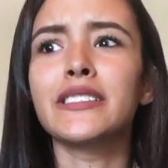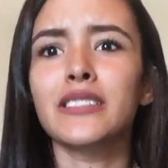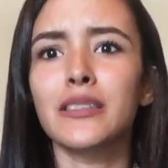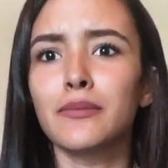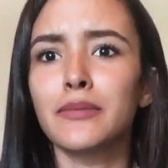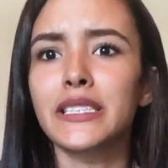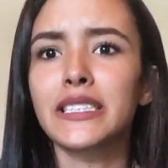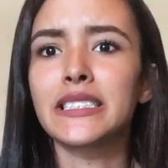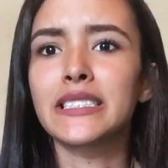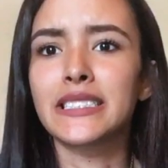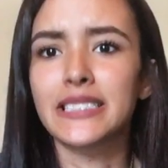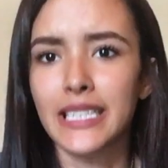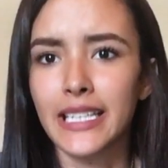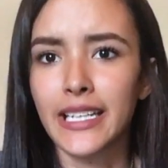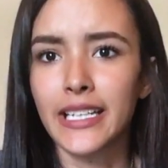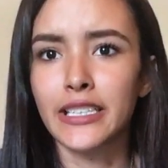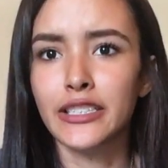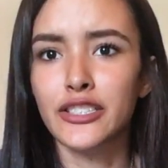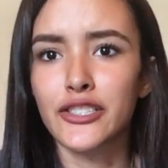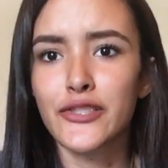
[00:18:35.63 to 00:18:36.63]
somebody's
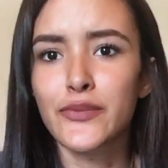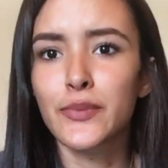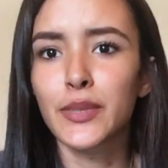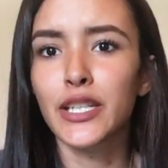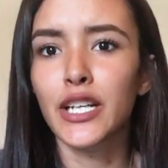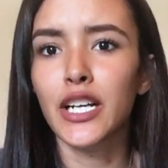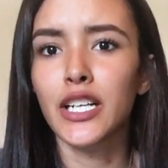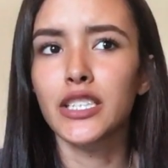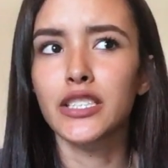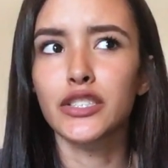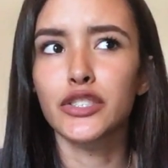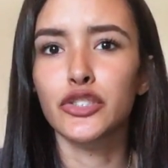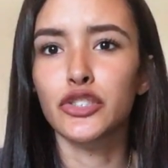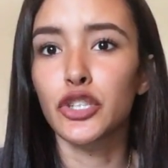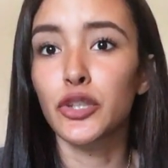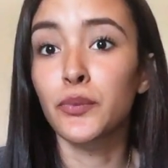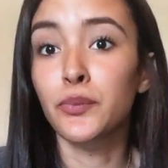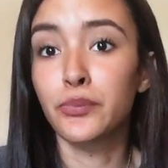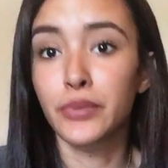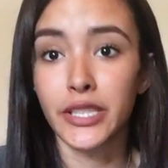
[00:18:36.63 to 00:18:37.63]
day just because
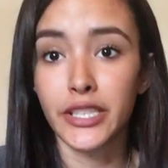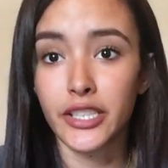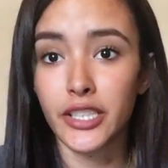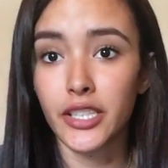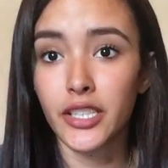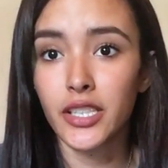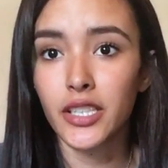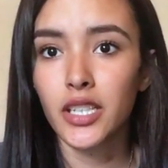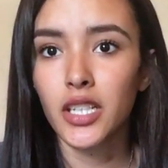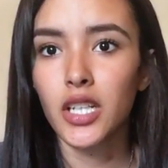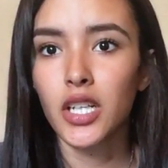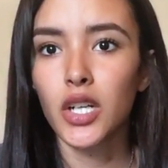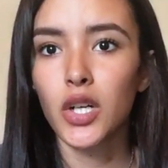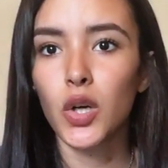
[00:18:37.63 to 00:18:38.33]
you're bitter